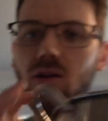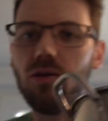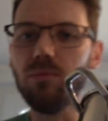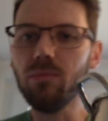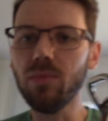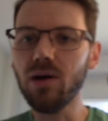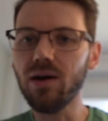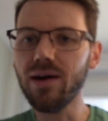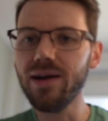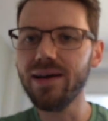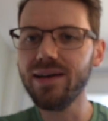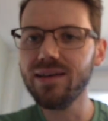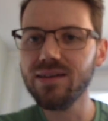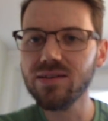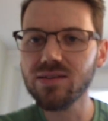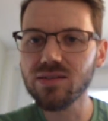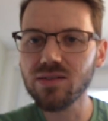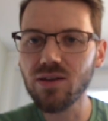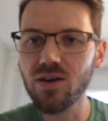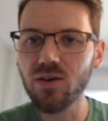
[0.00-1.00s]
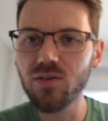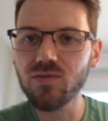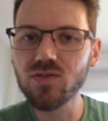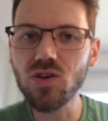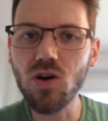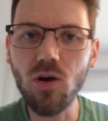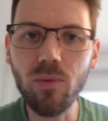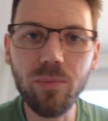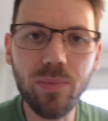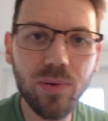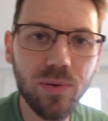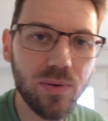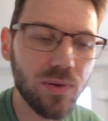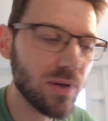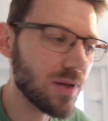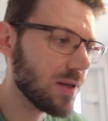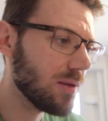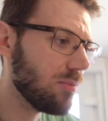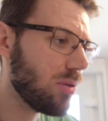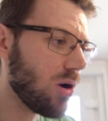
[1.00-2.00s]
got my stovetop
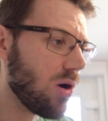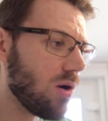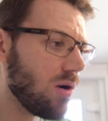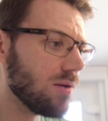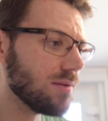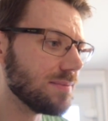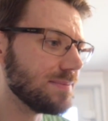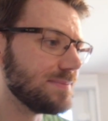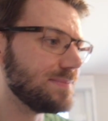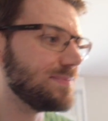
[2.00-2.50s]
pot